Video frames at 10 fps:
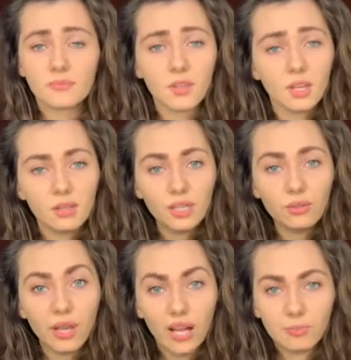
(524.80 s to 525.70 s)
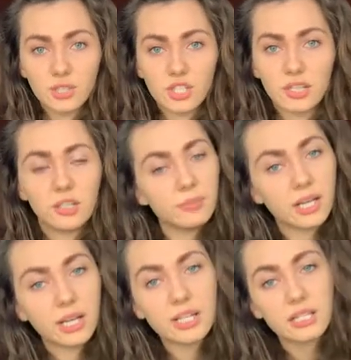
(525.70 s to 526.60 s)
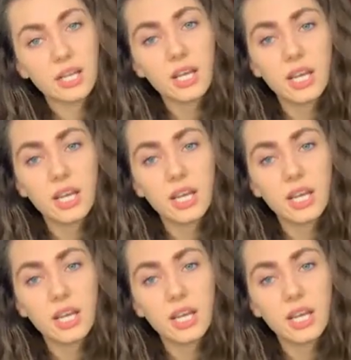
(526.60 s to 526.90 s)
You need to help each other, because